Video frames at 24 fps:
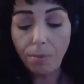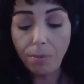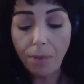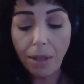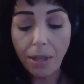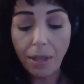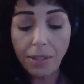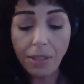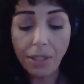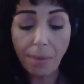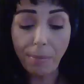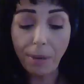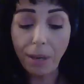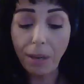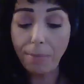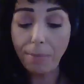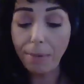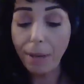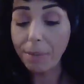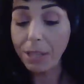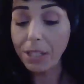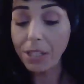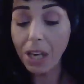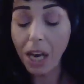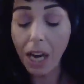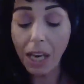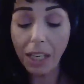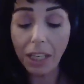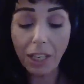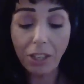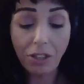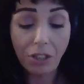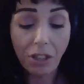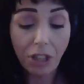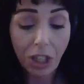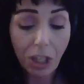Somebody may be
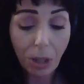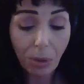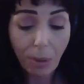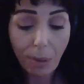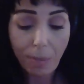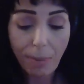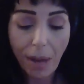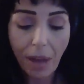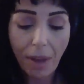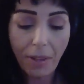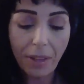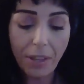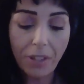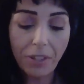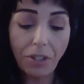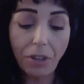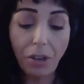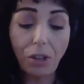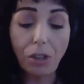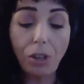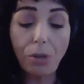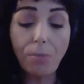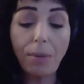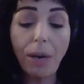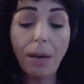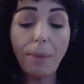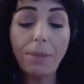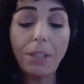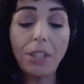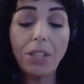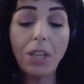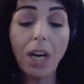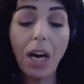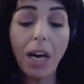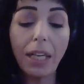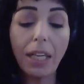talking to you about this, or you might be
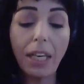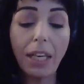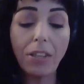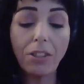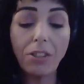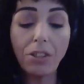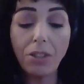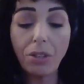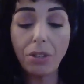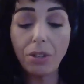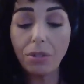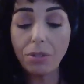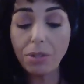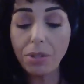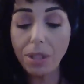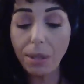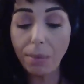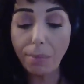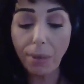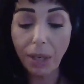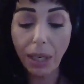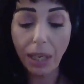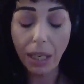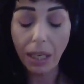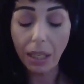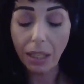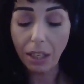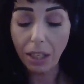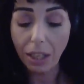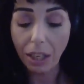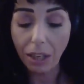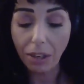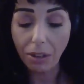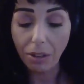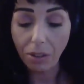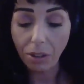talking to somebody,
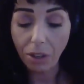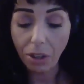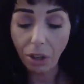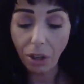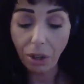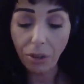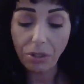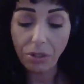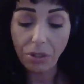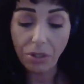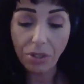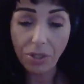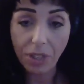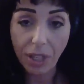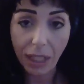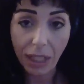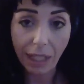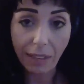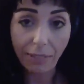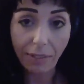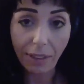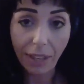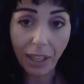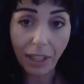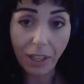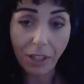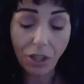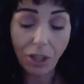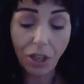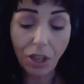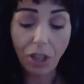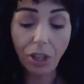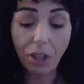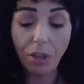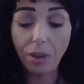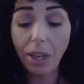you know, close or significant
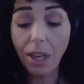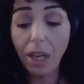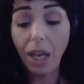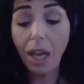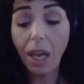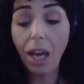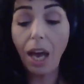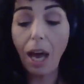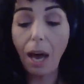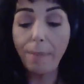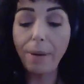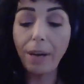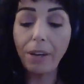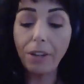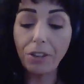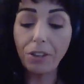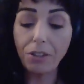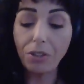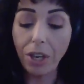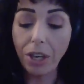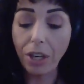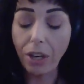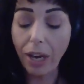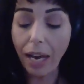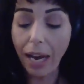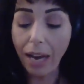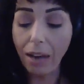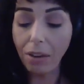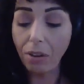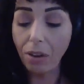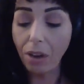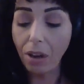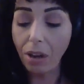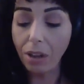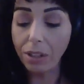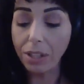to you about a drug or
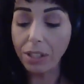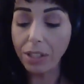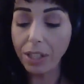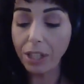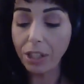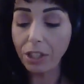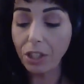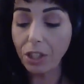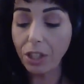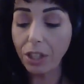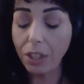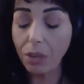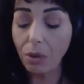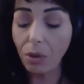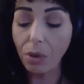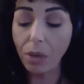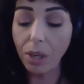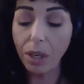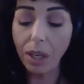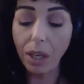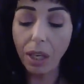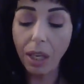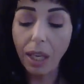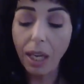alcohol addiction, or